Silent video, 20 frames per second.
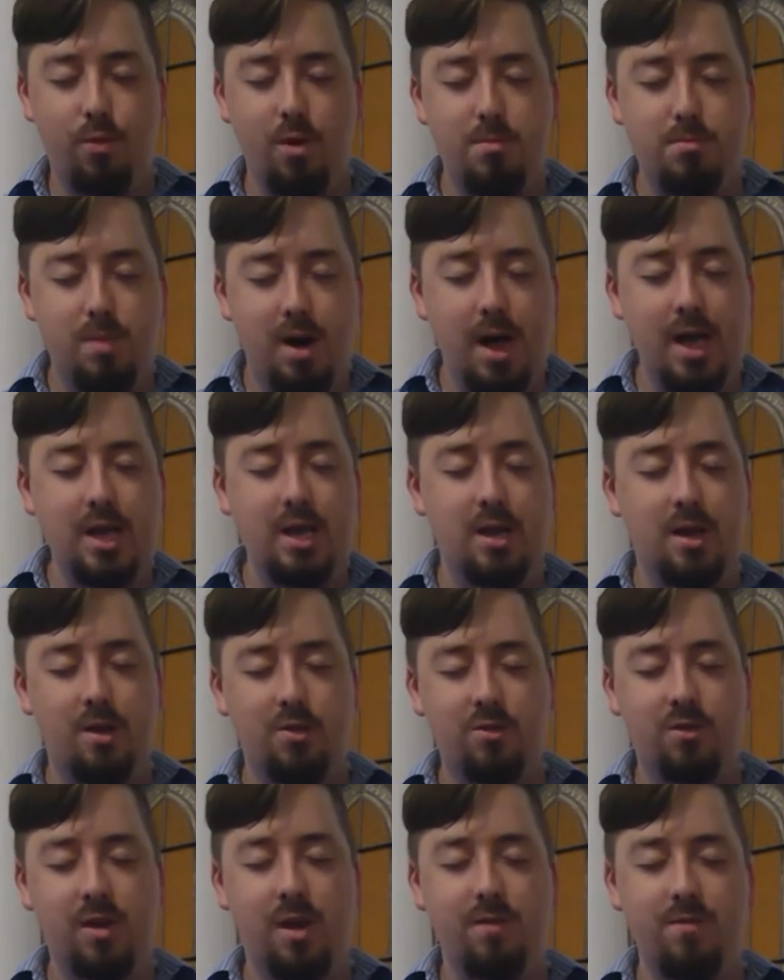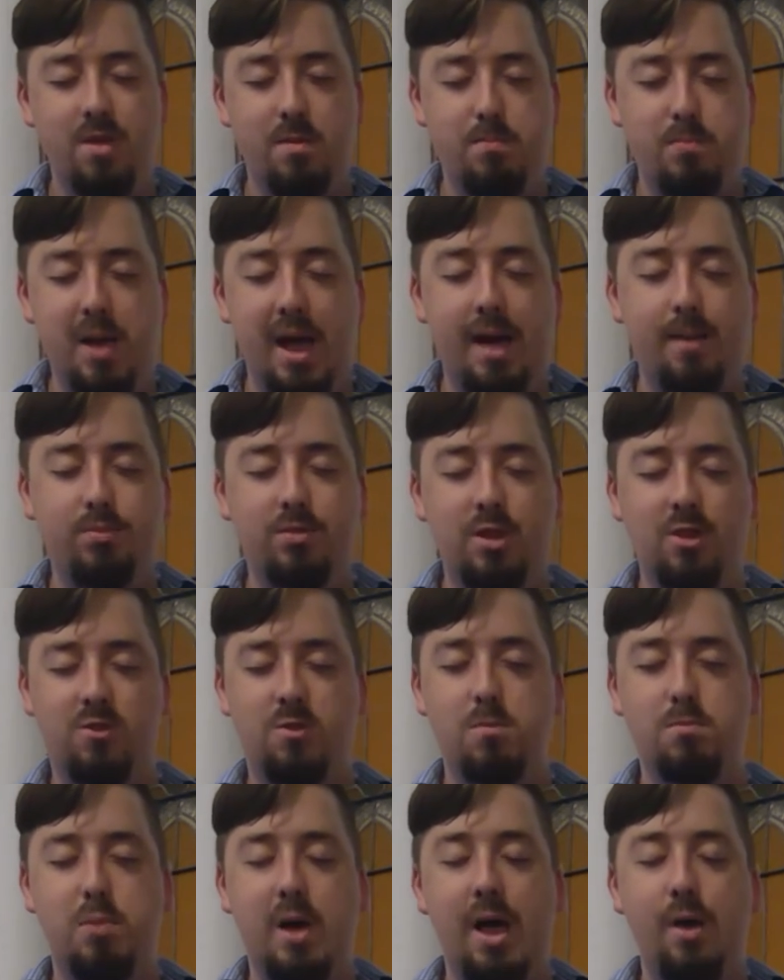Remind us of the
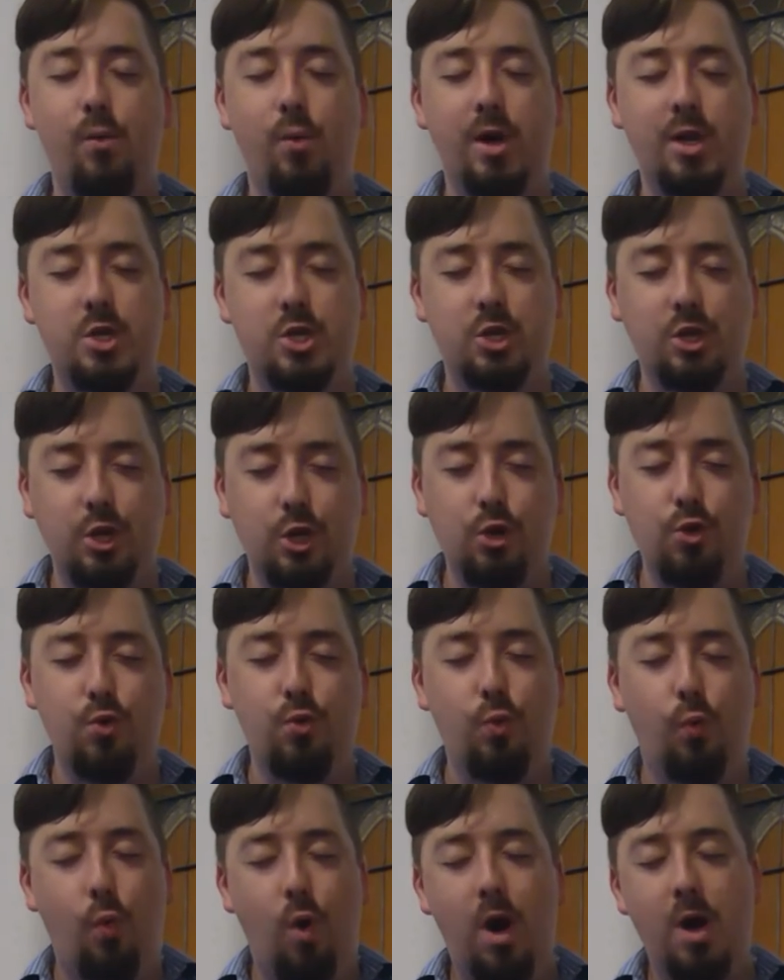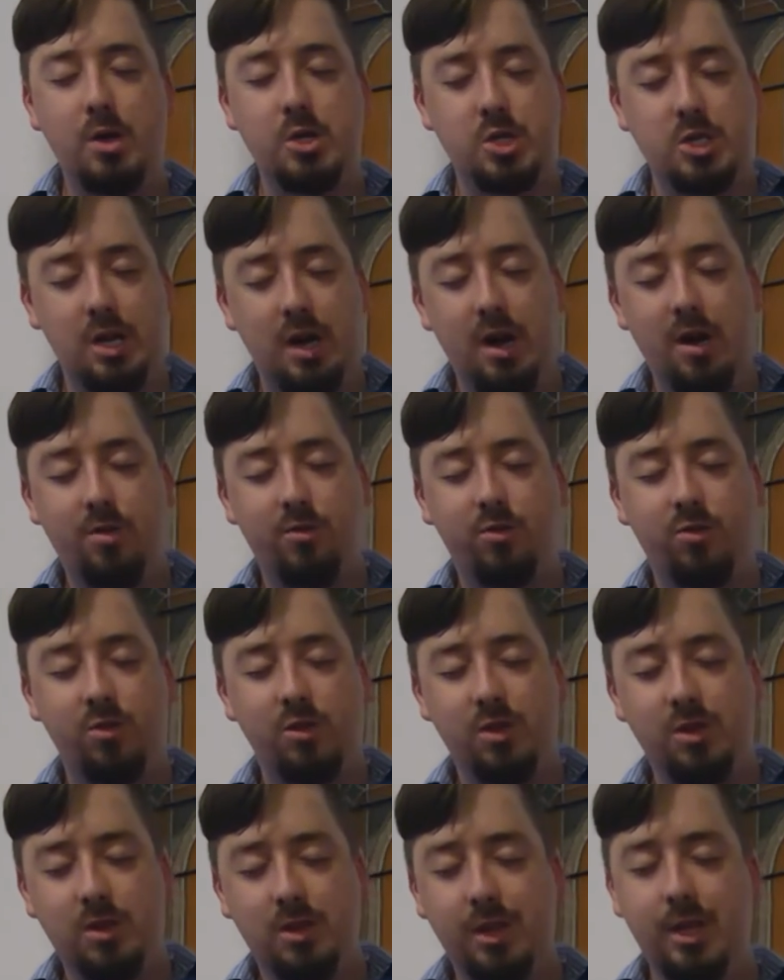baptism by which you washed
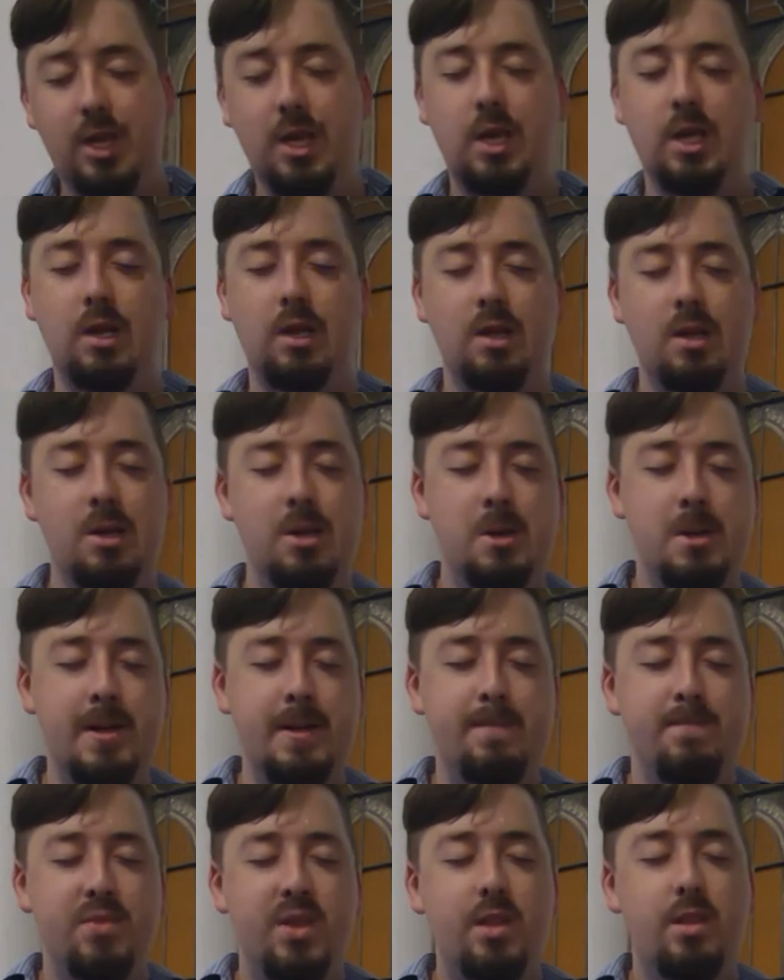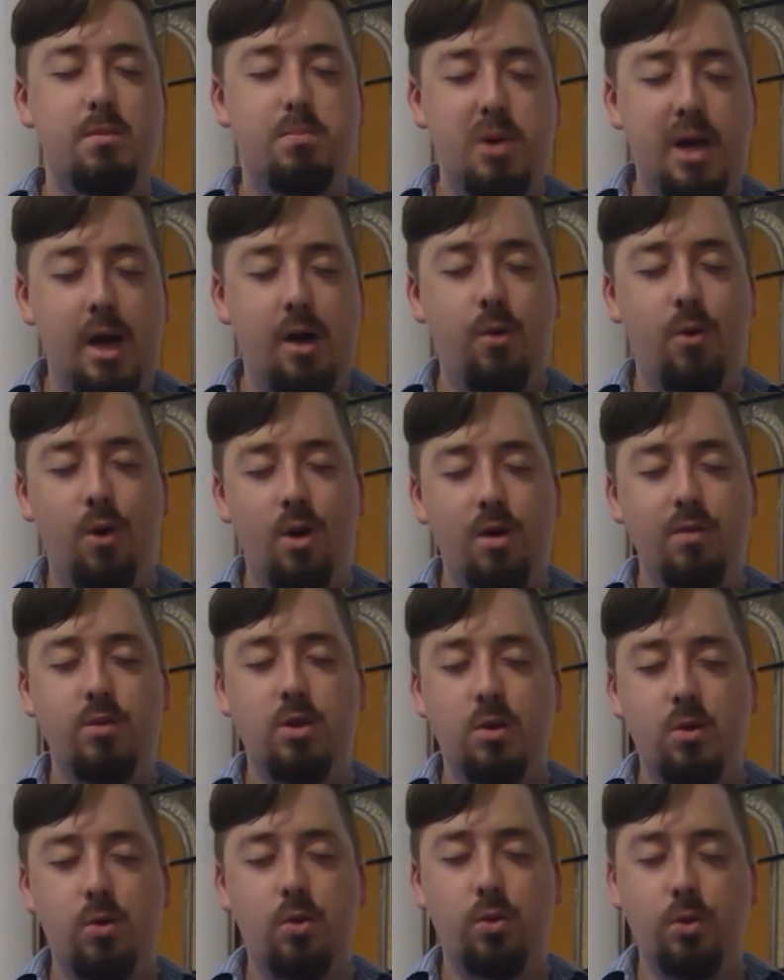us clean in the power of
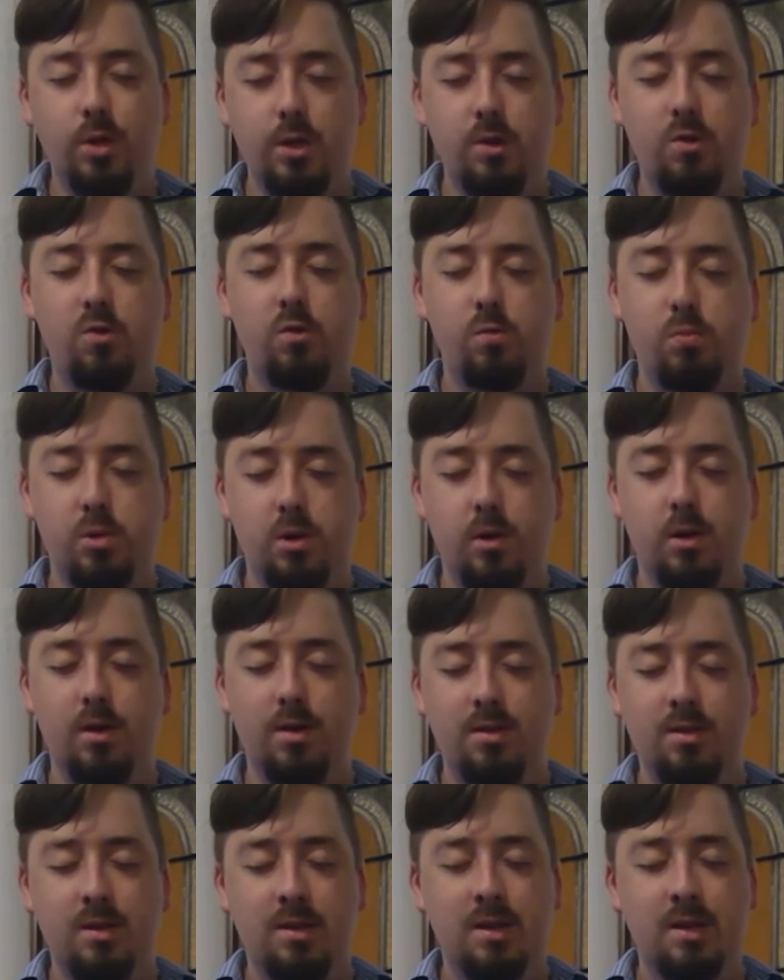your Holy Spirit.